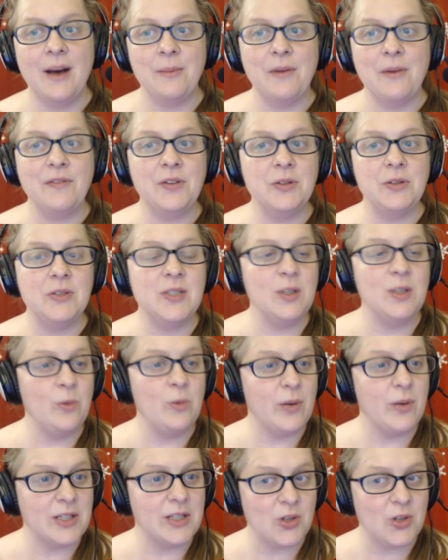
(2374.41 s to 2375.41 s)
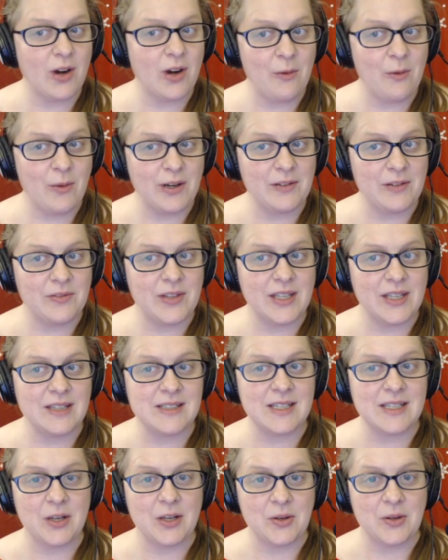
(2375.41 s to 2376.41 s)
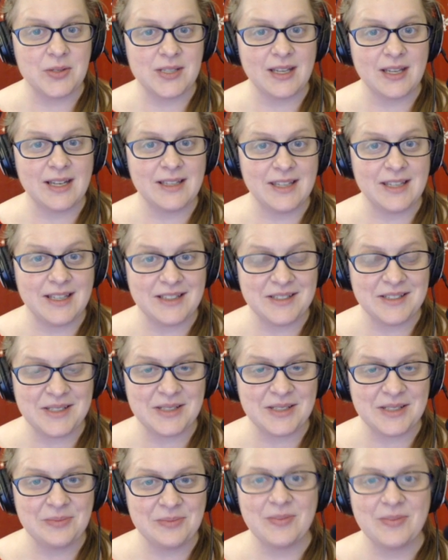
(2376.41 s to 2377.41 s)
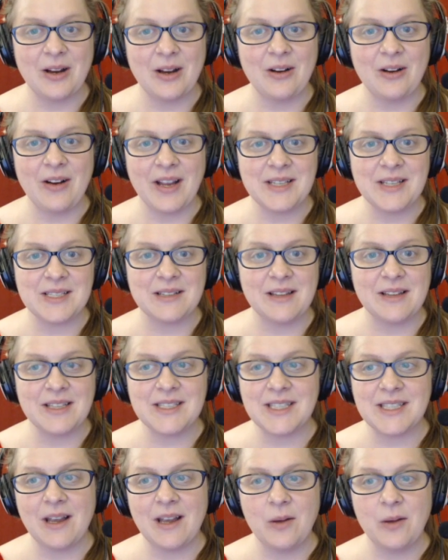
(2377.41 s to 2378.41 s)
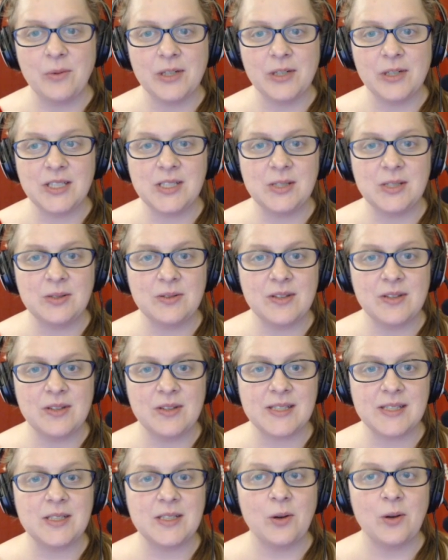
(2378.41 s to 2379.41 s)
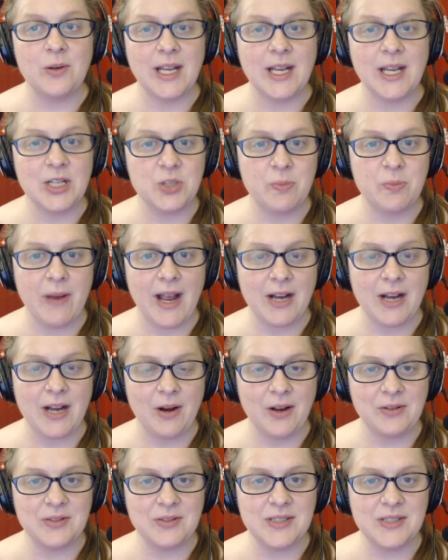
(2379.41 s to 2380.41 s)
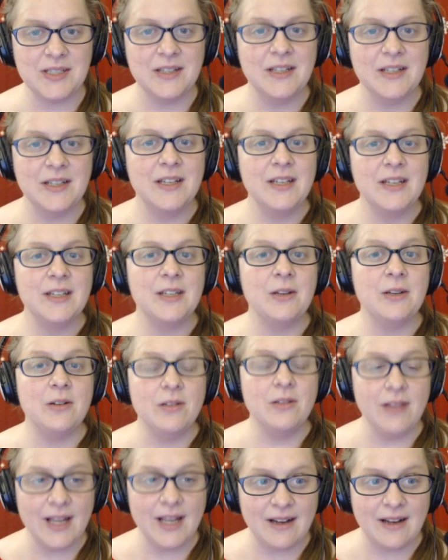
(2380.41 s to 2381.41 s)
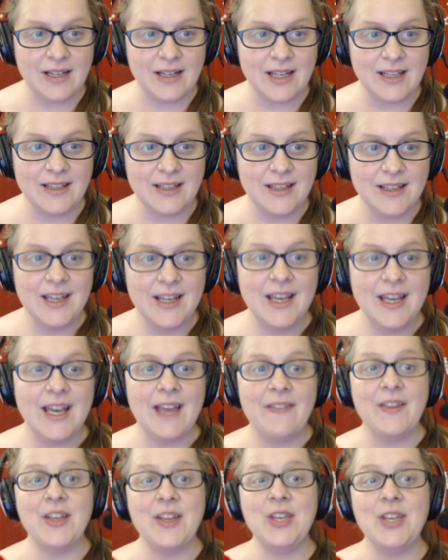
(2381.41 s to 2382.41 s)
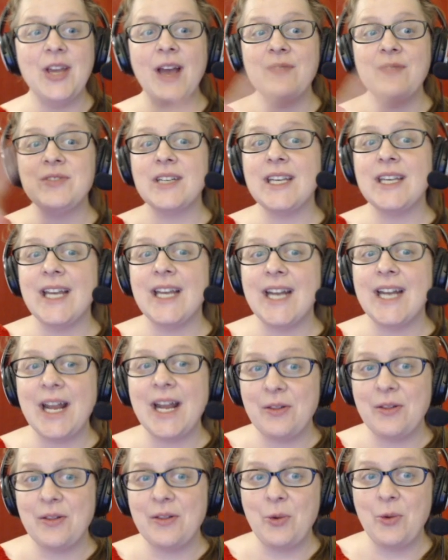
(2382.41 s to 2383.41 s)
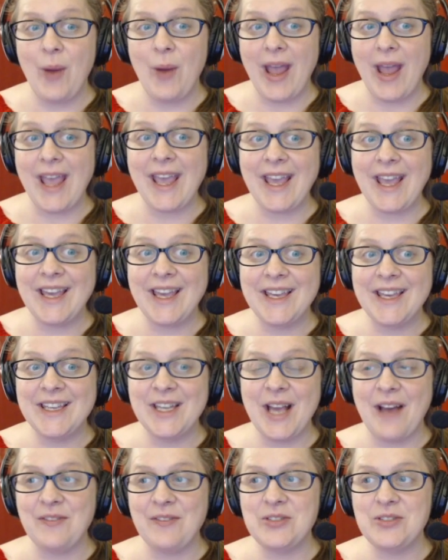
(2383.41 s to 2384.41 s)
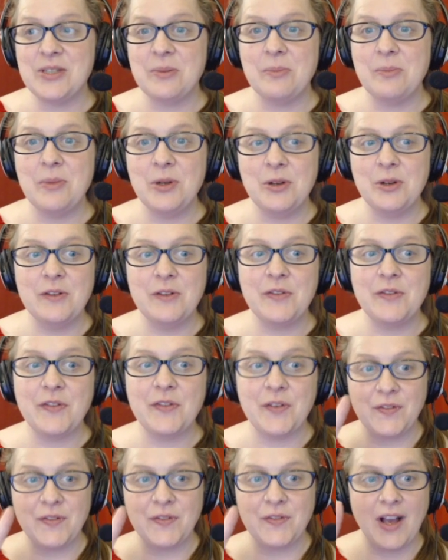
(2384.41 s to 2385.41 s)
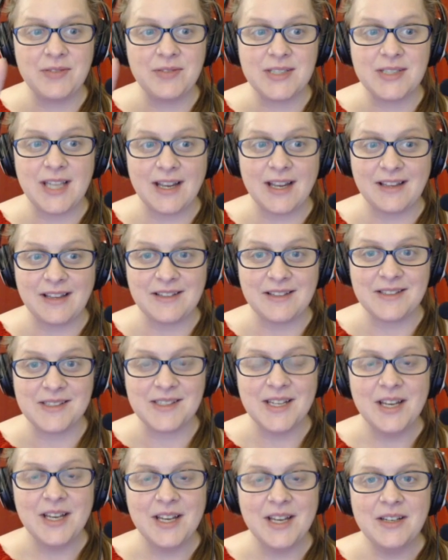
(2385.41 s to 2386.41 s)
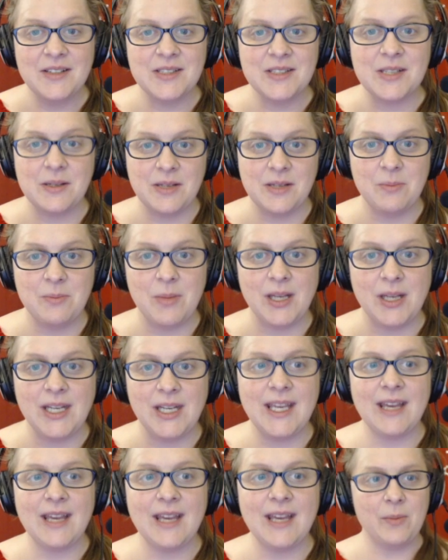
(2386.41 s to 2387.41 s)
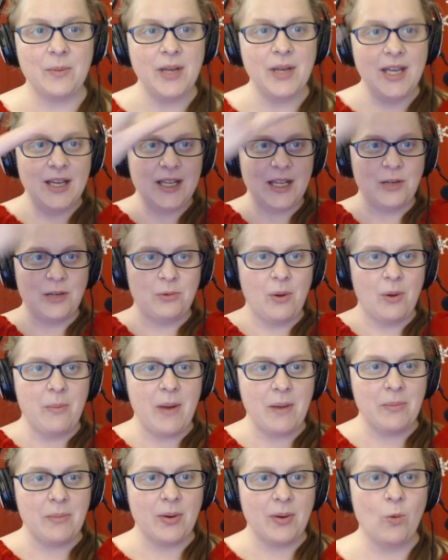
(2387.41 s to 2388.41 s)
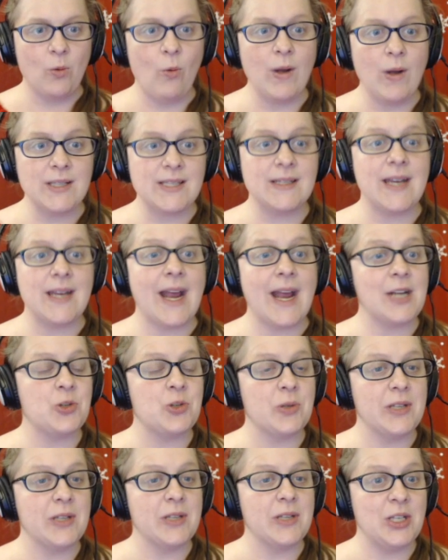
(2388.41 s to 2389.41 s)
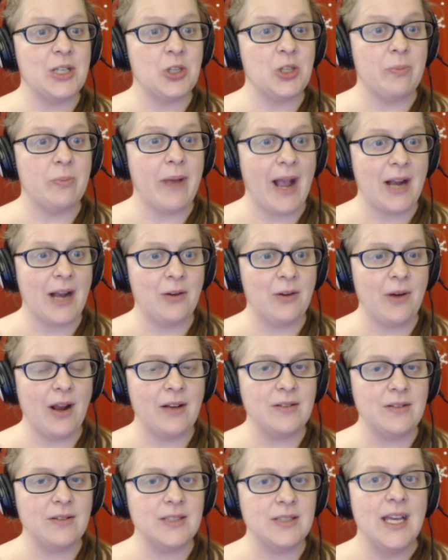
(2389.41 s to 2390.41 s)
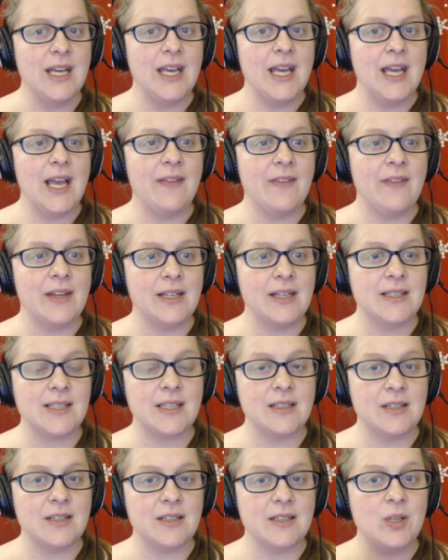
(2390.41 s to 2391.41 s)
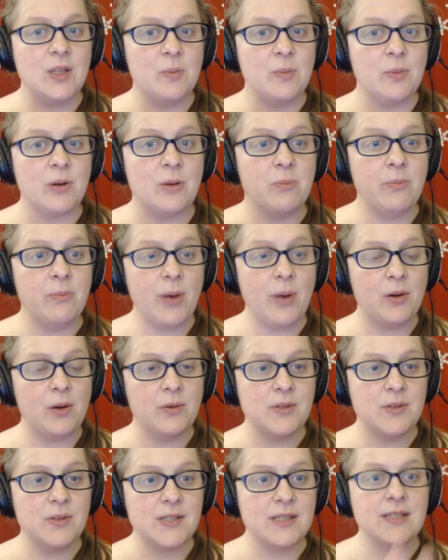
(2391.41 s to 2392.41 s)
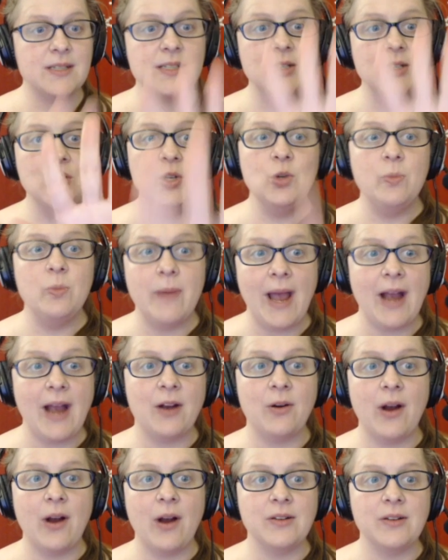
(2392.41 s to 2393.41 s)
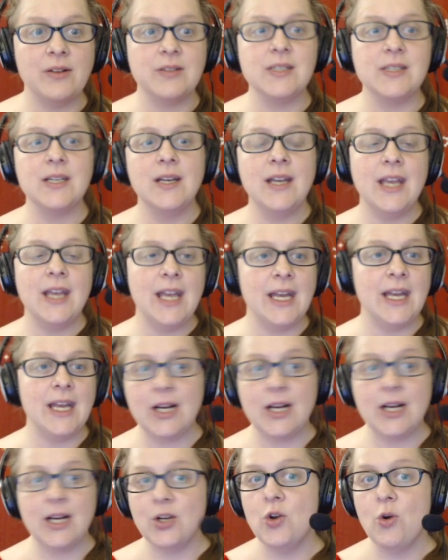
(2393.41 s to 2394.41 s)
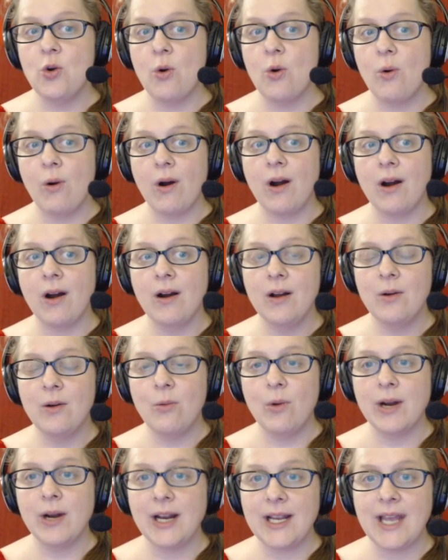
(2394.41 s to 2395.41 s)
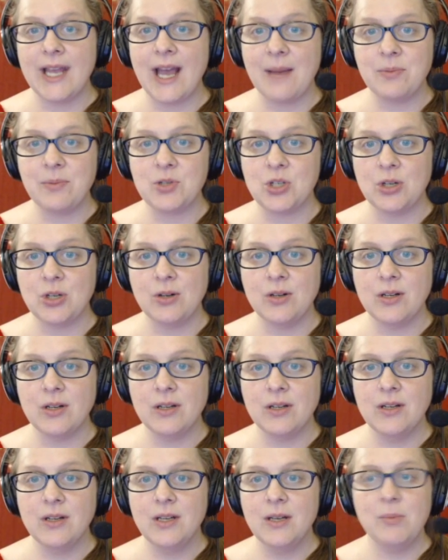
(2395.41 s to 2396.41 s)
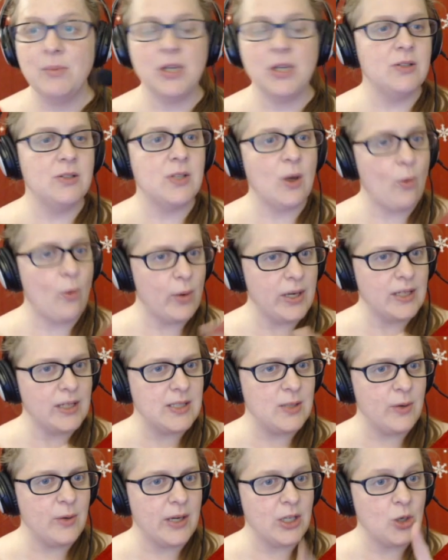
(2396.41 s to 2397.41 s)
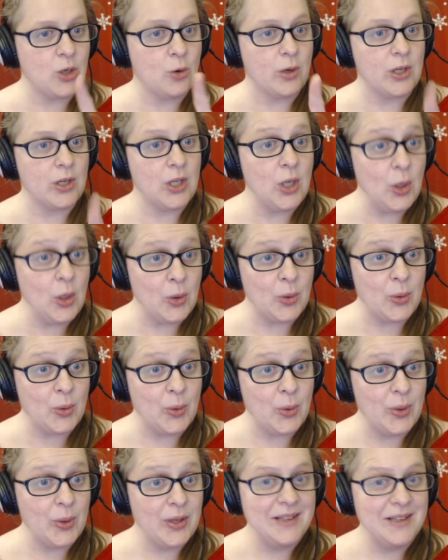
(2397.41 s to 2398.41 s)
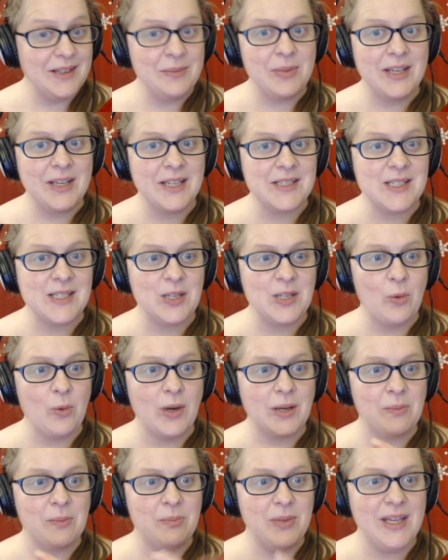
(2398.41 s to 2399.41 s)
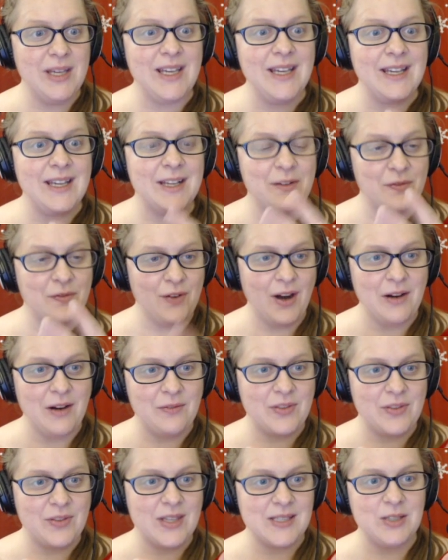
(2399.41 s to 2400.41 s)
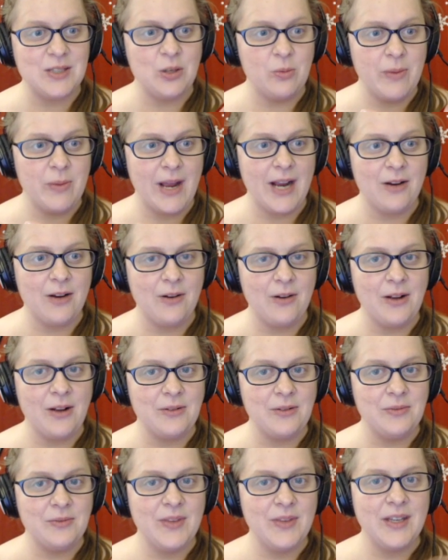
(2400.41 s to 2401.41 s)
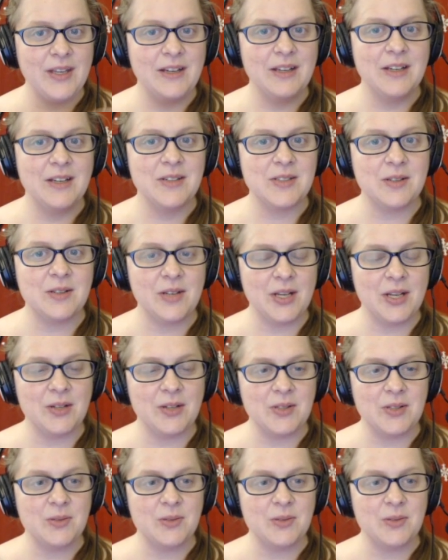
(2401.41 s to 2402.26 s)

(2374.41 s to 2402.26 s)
Um, if you do want to try one of these, it goes like this. All right, so let's say I want to do the Stone Age background. You click on it, and then you have to get out of the way. You have to move for five seconds so that ManyCam can remember what's naturally in your background, and then it's going to superimpose this new background and ignore what it captured. But you don't want it to ignore you because you want to be in front of this new background. So